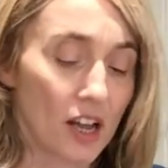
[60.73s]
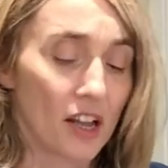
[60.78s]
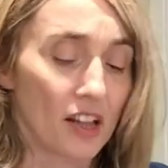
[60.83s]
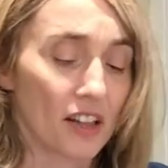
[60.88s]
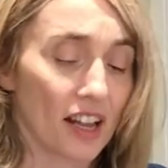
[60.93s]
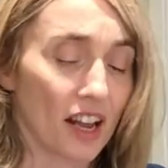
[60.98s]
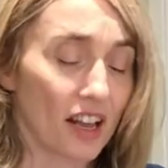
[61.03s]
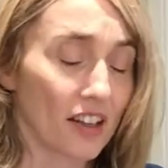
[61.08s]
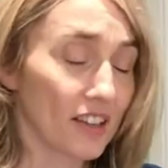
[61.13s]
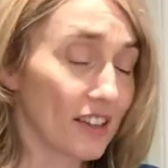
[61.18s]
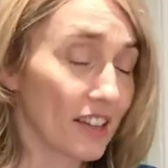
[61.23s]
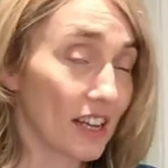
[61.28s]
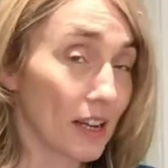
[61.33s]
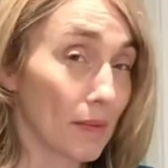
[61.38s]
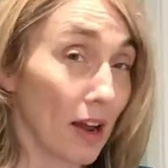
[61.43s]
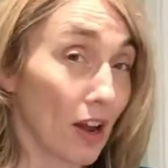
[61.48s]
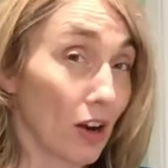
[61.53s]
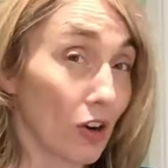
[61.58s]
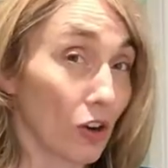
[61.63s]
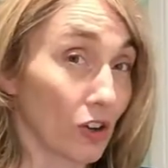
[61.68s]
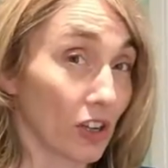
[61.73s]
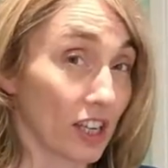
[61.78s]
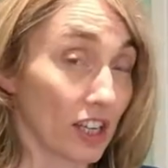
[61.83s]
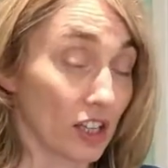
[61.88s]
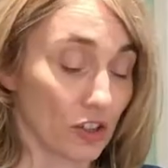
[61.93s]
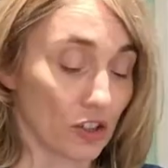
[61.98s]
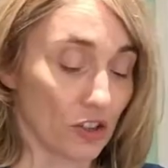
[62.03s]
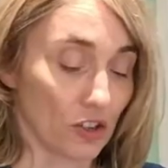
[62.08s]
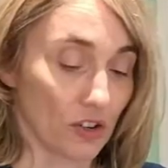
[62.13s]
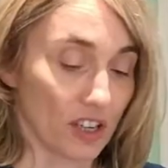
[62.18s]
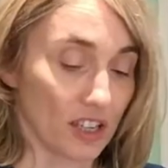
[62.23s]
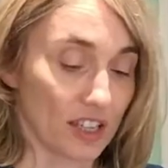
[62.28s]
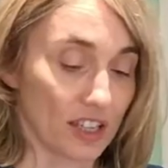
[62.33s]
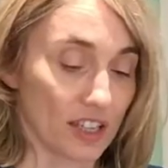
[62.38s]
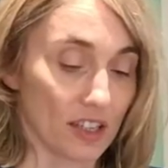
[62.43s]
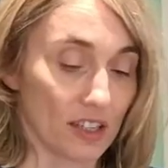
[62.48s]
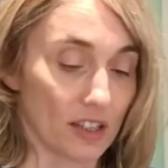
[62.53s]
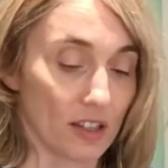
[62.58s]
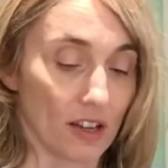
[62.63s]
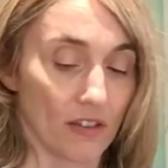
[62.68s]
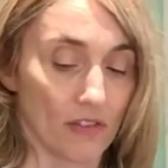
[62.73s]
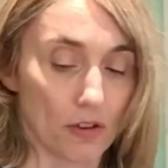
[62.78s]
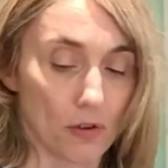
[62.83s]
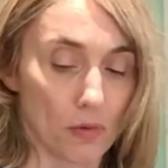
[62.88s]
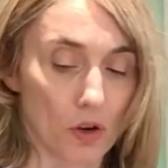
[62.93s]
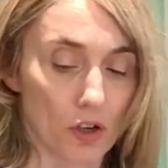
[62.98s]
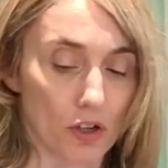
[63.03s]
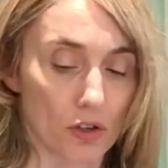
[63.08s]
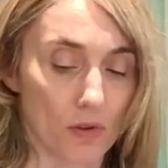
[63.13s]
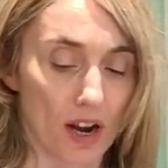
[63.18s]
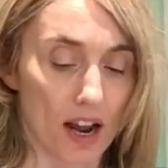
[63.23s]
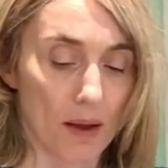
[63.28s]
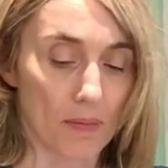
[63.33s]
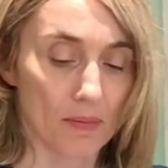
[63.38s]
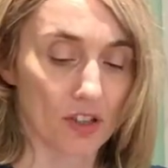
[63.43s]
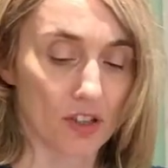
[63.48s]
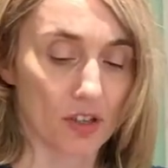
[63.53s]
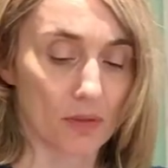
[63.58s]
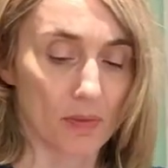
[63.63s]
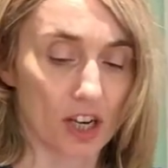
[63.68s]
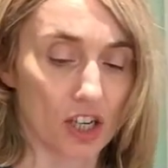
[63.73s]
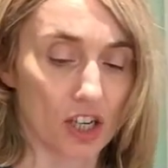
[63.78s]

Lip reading: The other thing about locking the joints is if you watch what happens to my